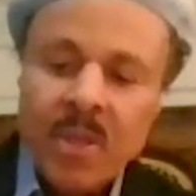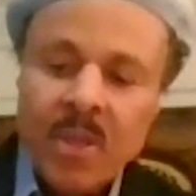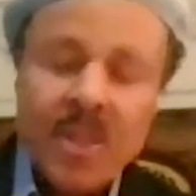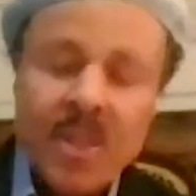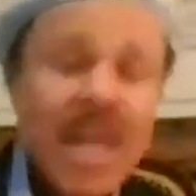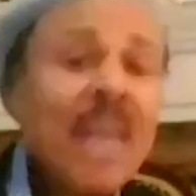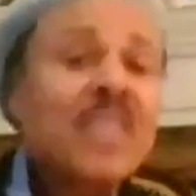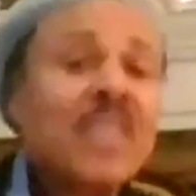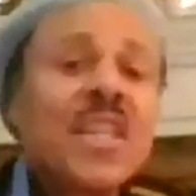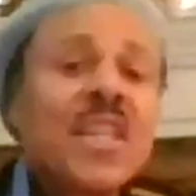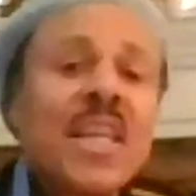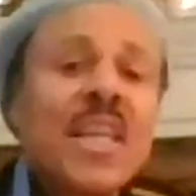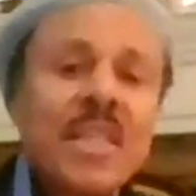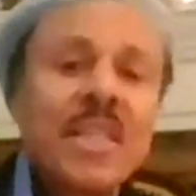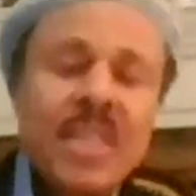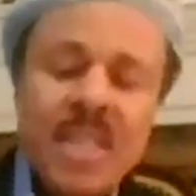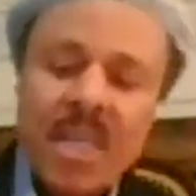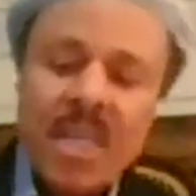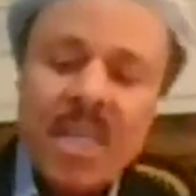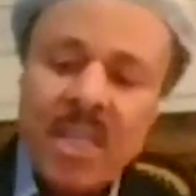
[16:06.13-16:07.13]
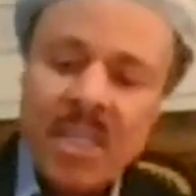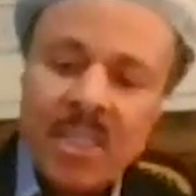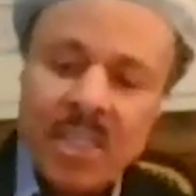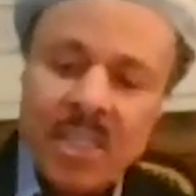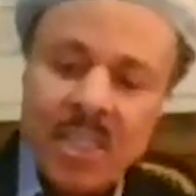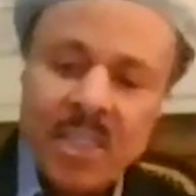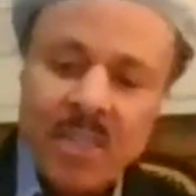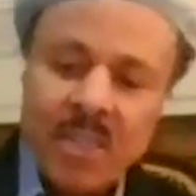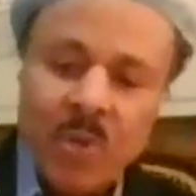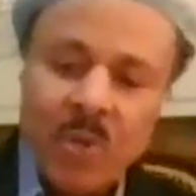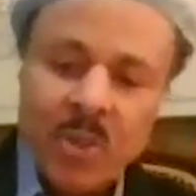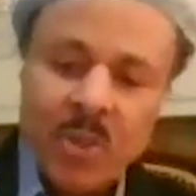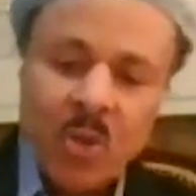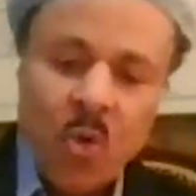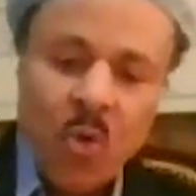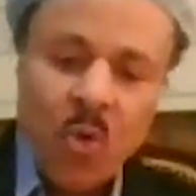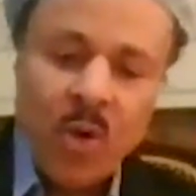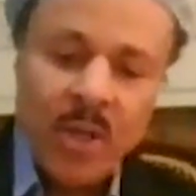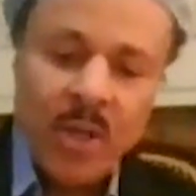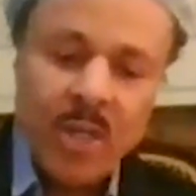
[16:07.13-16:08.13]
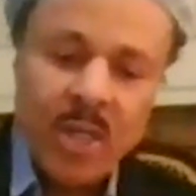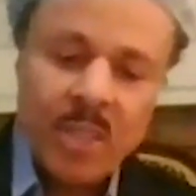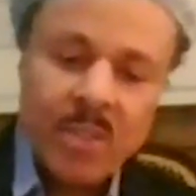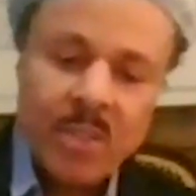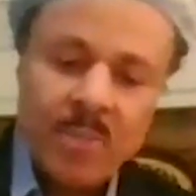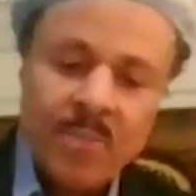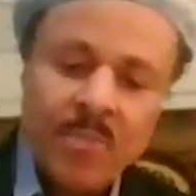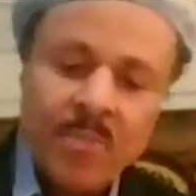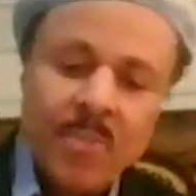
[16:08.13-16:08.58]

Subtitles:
That's the antithesis of what Corey does.